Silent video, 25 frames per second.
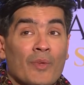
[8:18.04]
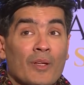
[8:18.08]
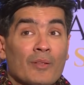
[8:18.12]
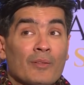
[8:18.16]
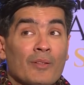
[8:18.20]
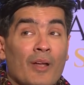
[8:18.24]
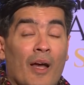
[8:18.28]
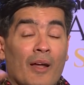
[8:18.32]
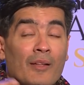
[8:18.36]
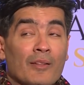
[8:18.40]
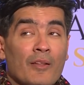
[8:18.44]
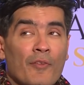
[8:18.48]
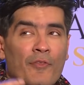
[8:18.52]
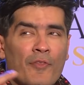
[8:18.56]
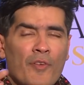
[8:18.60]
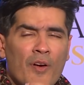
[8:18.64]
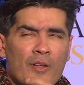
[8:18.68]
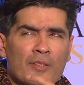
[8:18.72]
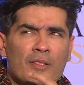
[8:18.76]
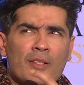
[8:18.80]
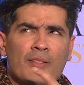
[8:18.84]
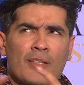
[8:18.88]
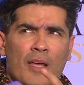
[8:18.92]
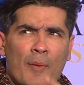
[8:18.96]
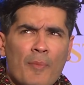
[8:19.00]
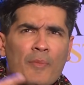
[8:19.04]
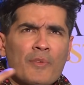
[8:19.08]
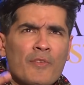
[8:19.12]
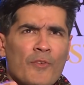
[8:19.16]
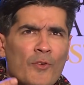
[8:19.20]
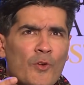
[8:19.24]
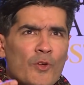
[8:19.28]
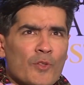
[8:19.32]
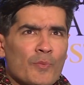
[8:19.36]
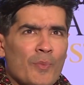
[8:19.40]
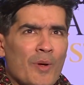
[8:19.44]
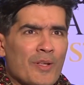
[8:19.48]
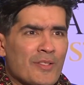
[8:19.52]
the, the, first assignment,
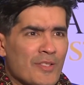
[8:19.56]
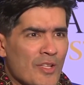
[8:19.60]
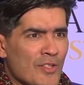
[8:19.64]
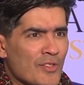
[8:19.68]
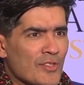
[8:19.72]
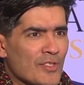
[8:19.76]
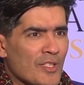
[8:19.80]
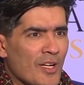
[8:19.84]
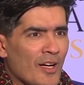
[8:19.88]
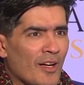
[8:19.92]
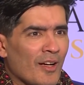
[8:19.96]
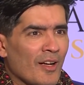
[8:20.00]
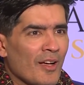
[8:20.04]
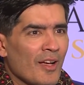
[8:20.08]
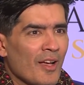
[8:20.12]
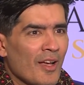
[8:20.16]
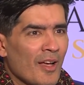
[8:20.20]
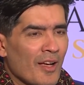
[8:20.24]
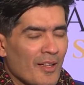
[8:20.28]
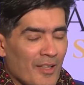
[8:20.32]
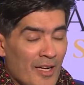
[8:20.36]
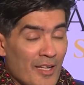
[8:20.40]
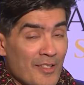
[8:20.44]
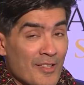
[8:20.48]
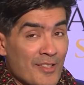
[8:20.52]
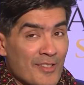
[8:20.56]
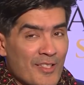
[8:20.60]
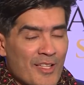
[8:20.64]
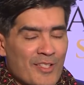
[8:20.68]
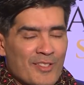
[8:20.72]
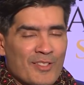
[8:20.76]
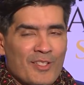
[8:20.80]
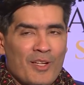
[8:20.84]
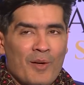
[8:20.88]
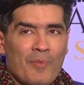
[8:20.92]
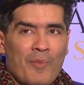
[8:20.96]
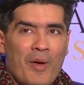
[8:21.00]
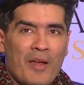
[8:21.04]
of course, my sister, cousin
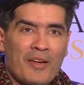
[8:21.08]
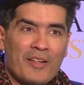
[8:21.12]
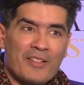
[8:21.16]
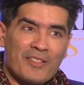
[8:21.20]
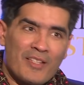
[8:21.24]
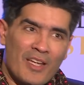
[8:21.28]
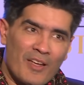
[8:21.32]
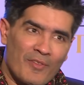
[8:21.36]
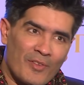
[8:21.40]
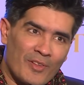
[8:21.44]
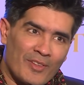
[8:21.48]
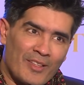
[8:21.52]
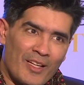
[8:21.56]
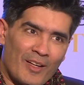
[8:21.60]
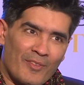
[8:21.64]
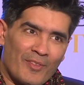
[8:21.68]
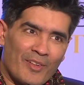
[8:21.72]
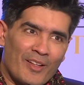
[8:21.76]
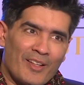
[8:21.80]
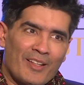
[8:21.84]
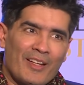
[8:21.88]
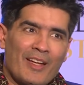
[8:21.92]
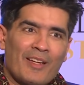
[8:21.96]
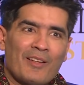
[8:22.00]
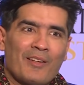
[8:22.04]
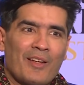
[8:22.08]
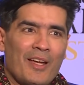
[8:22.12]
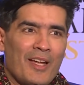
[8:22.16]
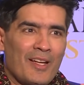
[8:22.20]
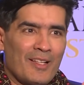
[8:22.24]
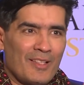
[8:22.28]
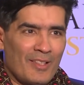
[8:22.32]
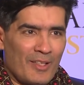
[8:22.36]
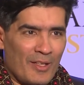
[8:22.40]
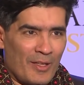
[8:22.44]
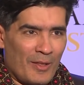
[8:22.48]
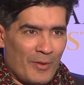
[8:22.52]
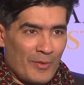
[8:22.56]
sister, married David Dhawan, and,
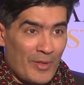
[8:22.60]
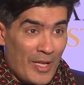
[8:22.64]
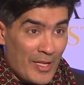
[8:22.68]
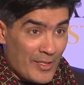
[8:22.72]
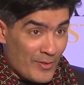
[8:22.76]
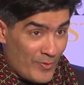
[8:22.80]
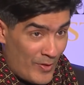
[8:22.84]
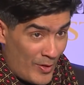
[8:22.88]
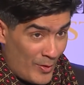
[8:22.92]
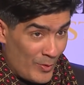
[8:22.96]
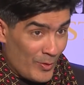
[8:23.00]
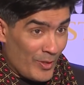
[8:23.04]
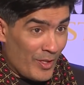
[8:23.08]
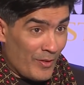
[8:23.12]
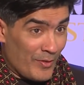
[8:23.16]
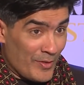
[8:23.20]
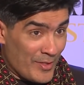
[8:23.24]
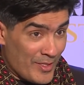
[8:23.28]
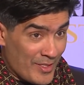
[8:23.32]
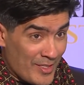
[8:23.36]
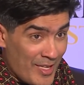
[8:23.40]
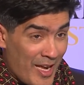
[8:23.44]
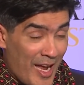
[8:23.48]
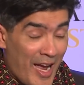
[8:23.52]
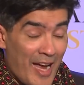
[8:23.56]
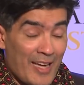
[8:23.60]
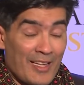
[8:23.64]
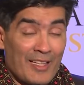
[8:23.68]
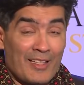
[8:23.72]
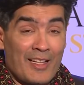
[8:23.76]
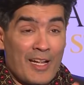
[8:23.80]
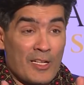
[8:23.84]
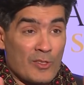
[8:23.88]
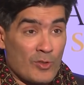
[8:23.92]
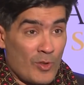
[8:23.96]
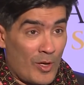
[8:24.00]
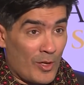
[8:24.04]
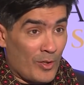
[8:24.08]
and uh, that's Varun Dhawan's dad, and
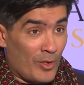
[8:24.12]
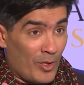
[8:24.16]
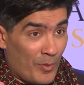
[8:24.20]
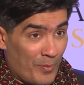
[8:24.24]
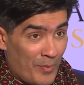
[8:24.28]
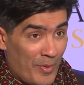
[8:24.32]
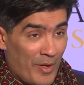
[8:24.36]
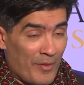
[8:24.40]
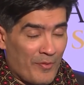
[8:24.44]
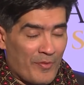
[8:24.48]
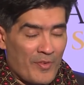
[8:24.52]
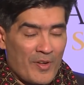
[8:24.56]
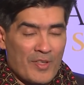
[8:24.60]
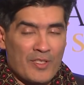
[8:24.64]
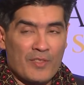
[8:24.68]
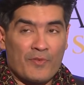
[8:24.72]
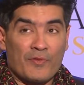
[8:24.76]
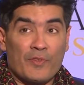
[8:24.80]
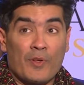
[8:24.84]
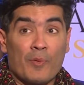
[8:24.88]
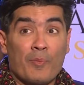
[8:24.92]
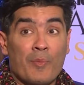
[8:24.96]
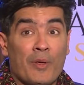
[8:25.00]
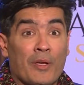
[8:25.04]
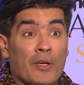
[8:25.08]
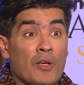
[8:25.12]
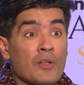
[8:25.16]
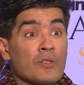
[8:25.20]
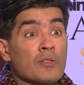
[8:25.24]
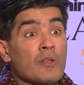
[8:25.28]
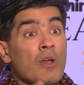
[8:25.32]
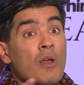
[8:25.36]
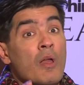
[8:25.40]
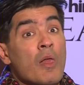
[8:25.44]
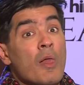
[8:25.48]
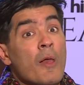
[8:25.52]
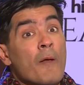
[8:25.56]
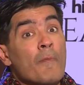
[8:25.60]
that's why I got my first film
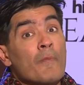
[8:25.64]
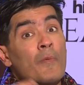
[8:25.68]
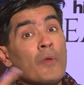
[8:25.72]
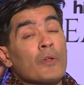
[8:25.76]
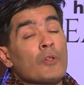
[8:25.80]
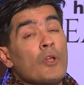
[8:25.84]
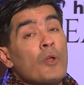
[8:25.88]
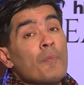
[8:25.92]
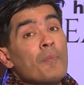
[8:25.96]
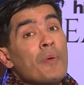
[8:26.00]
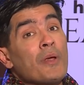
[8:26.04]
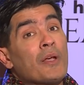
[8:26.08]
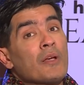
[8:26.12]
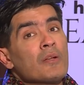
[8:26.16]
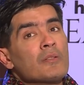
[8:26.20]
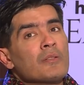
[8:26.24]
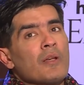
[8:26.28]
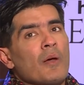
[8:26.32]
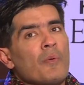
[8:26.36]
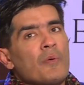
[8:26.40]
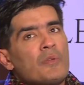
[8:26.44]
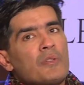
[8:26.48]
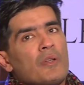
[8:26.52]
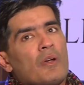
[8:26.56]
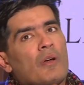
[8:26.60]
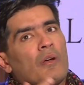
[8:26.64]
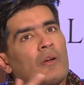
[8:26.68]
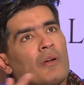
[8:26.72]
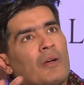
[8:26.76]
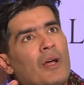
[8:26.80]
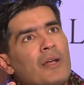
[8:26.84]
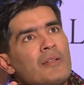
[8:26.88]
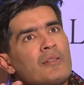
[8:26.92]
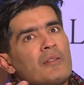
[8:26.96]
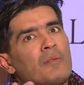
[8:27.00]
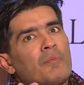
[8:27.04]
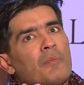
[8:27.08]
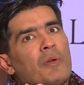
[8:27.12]
because not because I was her
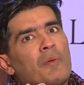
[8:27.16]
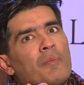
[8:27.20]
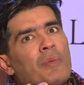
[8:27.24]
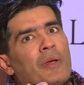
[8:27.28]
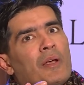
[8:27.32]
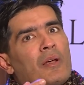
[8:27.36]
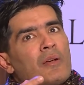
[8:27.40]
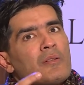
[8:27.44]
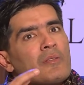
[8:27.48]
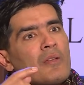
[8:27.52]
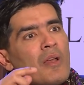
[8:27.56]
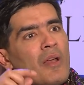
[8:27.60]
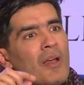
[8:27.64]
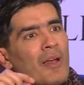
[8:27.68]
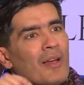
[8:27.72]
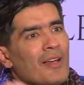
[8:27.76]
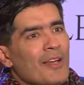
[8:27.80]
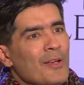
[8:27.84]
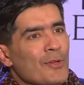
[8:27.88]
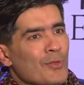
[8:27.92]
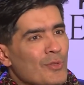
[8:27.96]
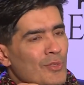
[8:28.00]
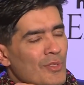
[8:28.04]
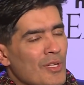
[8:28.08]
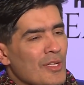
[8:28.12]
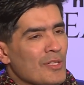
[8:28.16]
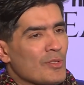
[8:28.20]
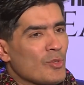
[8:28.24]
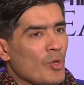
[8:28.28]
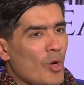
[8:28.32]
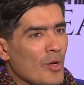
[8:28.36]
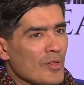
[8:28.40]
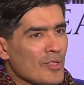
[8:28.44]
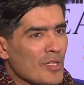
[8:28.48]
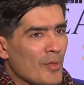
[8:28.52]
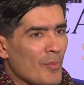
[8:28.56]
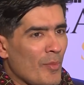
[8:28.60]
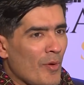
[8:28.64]
cousin, but because they
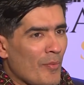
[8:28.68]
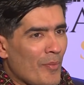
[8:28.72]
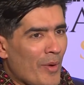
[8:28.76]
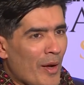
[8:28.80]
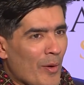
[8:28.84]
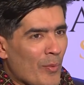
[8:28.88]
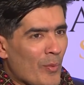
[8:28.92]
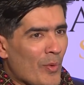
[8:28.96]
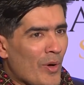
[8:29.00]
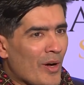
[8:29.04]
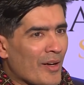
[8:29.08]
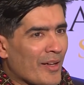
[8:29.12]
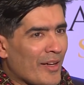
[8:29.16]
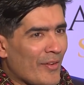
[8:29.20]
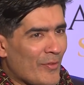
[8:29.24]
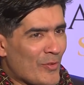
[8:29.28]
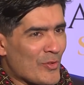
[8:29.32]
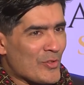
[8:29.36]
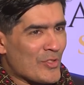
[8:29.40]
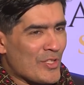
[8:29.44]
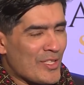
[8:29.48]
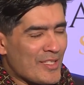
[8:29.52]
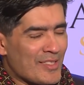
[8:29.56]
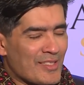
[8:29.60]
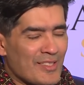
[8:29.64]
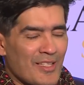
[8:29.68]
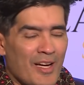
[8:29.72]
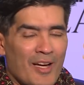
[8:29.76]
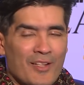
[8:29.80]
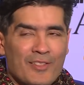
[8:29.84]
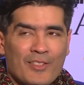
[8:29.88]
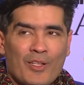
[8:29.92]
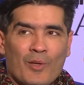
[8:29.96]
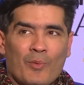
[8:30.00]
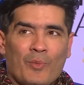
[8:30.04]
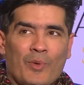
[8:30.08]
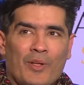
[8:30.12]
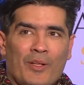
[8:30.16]
saw some of my work I was just
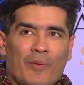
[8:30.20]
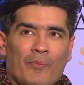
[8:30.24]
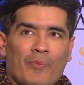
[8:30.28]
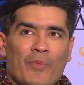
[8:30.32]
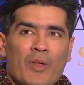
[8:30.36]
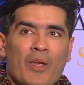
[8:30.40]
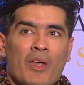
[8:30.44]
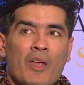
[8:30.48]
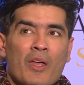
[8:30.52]
starting with.